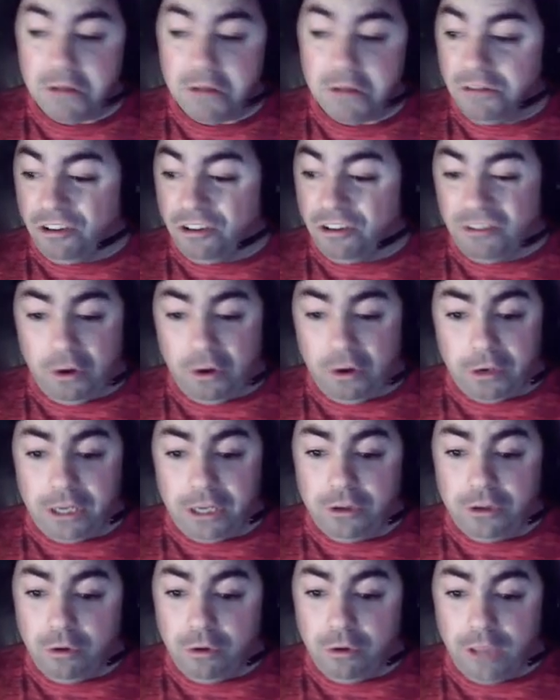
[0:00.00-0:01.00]
Just only
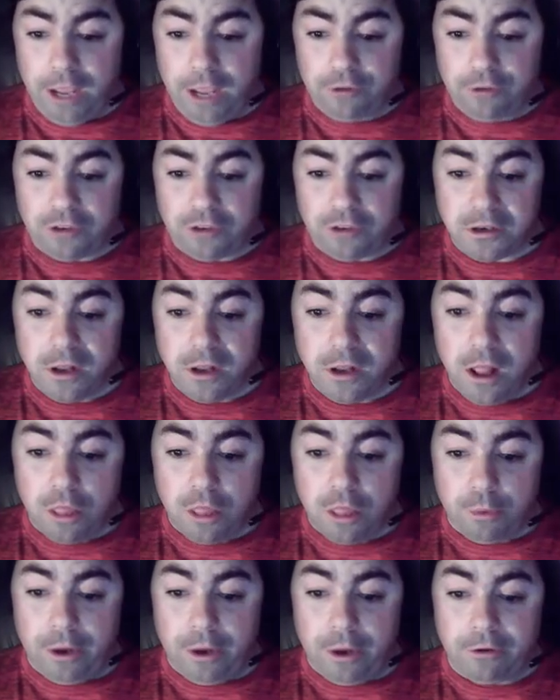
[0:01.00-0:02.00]
two thousand
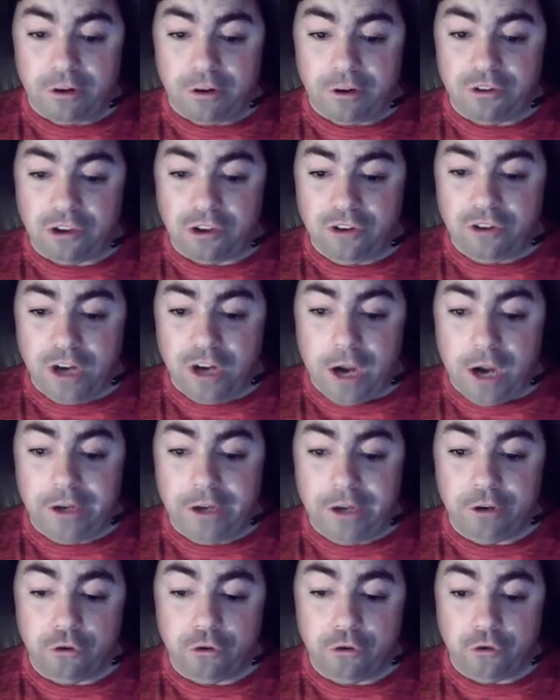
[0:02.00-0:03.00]
three hundred sixty-nine
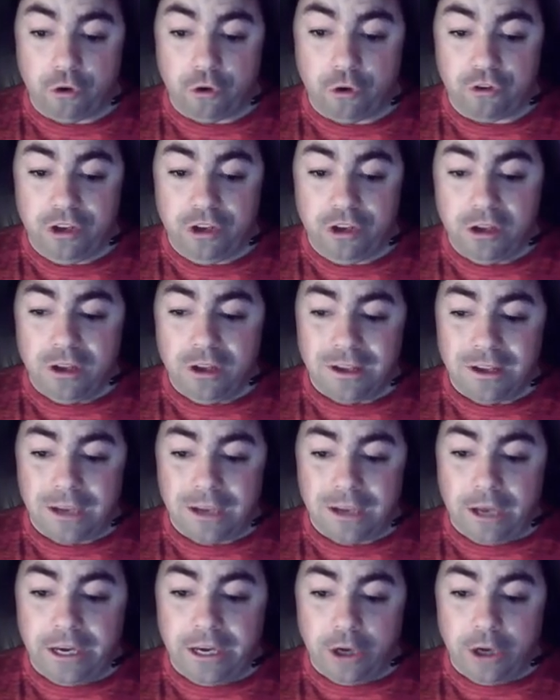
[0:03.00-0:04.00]
in New Jersey
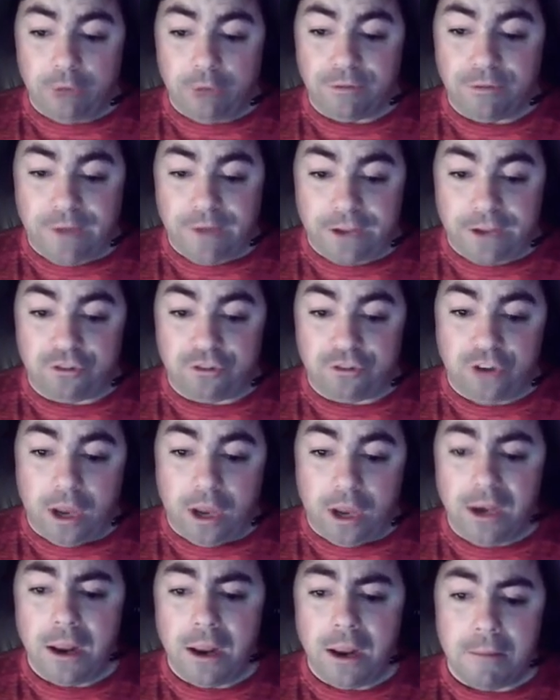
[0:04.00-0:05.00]
got a Novavax
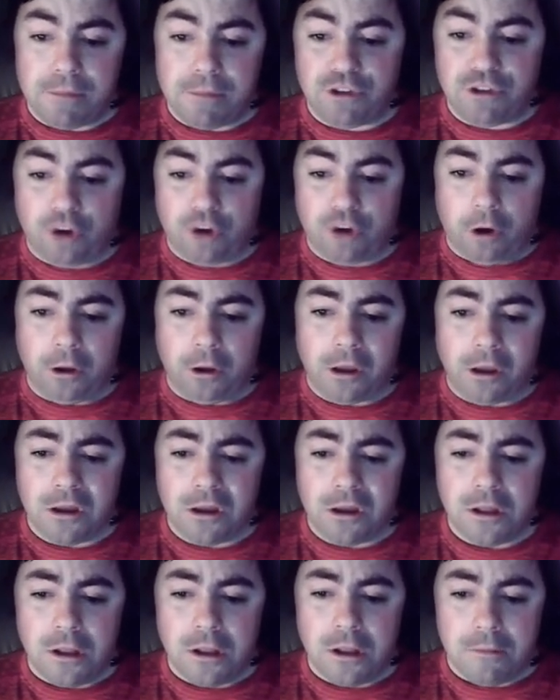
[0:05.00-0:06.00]
shot. Moderna
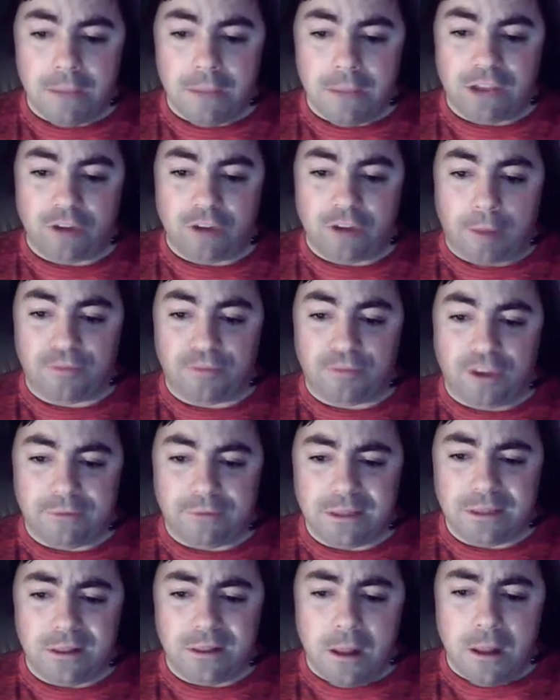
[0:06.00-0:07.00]
makes up
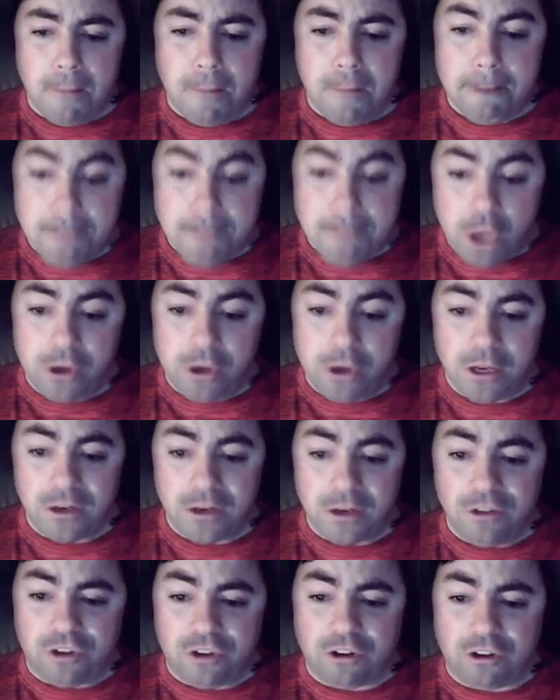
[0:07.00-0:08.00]
seven million,
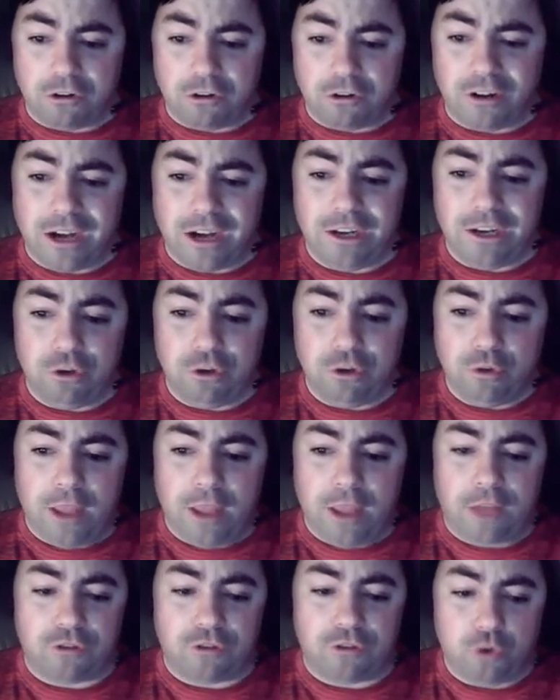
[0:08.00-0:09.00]
six hundred ninety-two
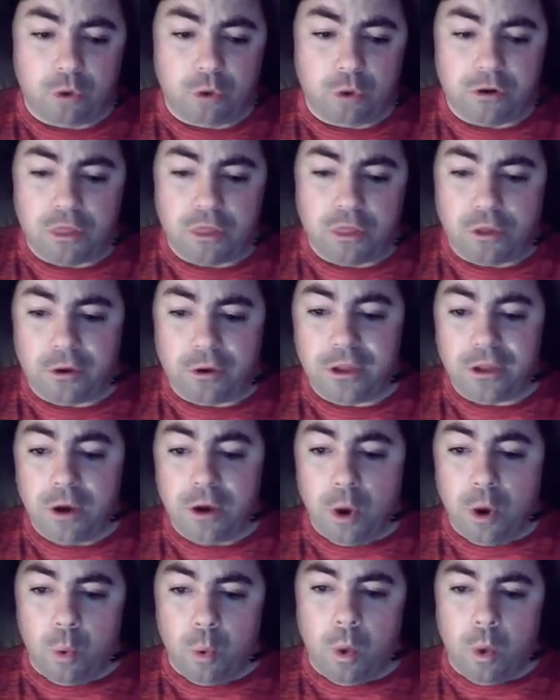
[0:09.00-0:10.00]
thousand, two hundred
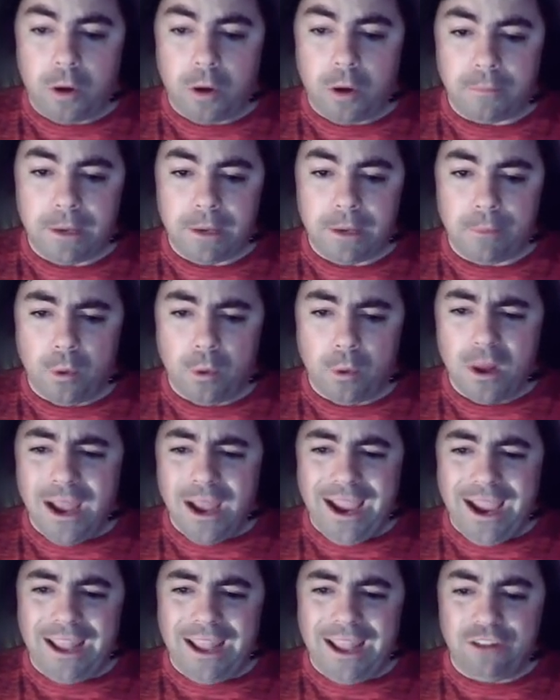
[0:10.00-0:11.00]
thirty-one people.
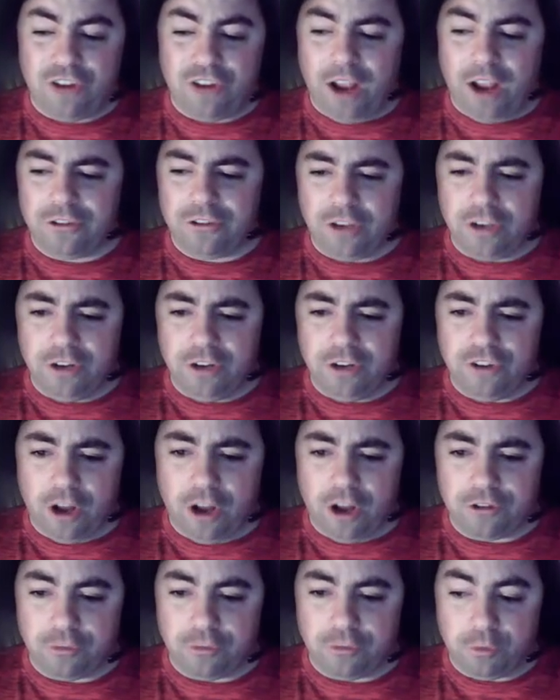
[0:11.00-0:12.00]
And Johnson and
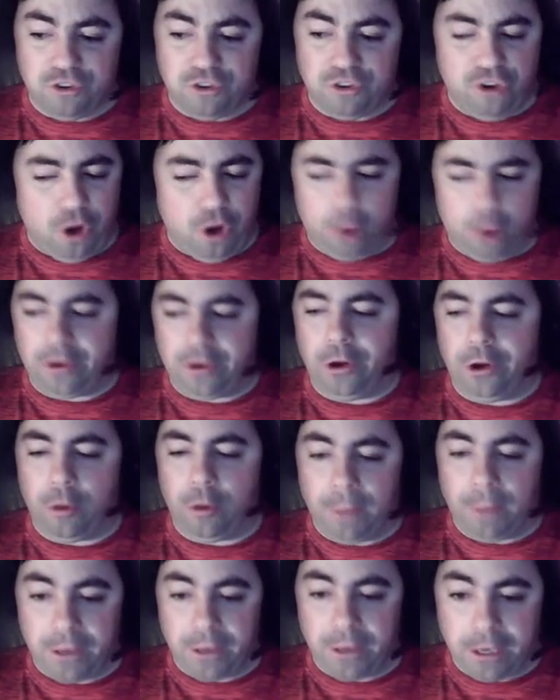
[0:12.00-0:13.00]
Johnson, which you don't hear
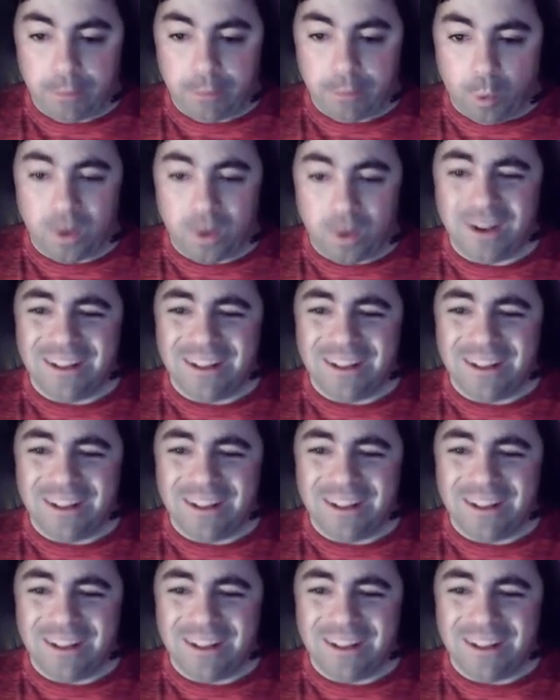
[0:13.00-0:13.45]
about anymore,